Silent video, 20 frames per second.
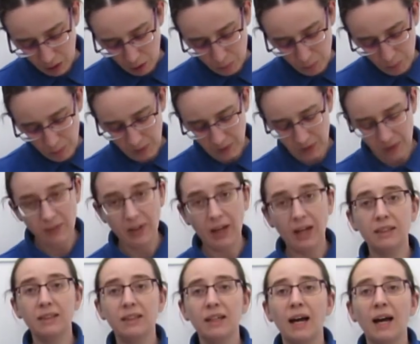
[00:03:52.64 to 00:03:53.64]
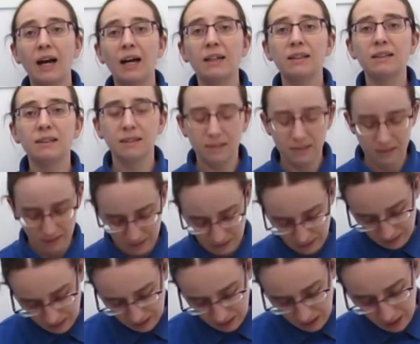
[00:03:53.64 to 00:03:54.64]
"Bother that cat."
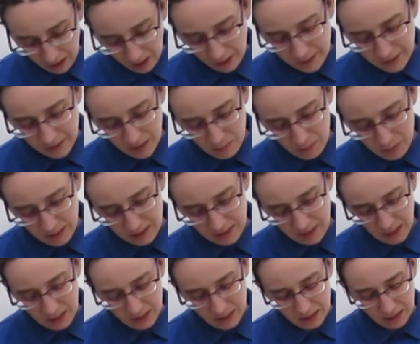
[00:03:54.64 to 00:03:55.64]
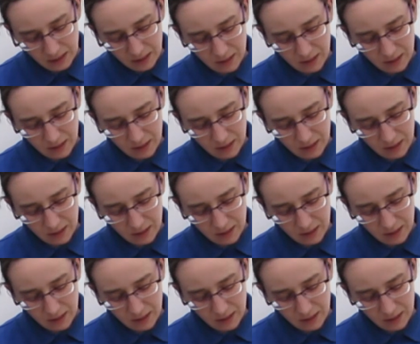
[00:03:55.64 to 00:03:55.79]
Debbie said,